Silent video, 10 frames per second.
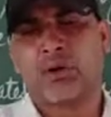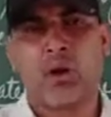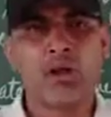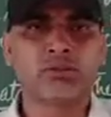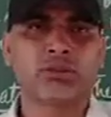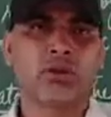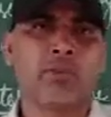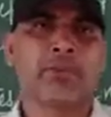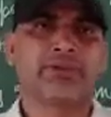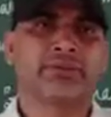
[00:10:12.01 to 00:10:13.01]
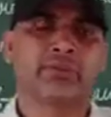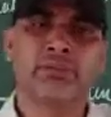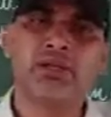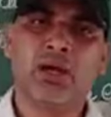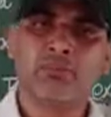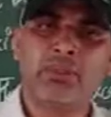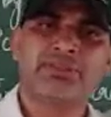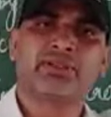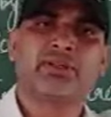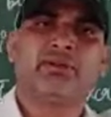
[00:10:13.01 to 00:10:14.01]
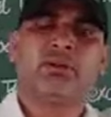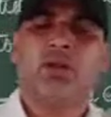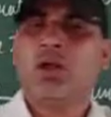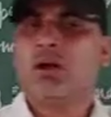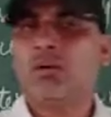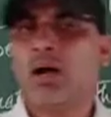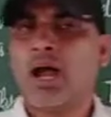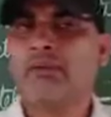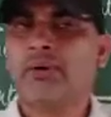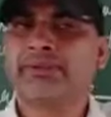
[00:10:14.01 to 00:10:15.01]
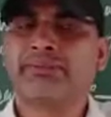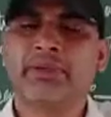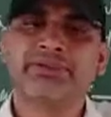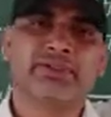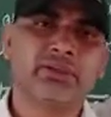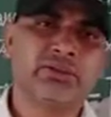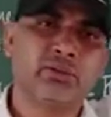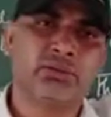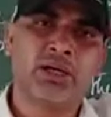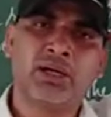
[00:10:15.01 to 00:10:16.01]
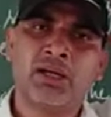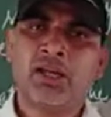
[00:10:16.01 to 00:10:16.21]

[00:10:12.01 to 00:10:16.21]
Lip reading: all the topics we are mentioned. I was mentioned to the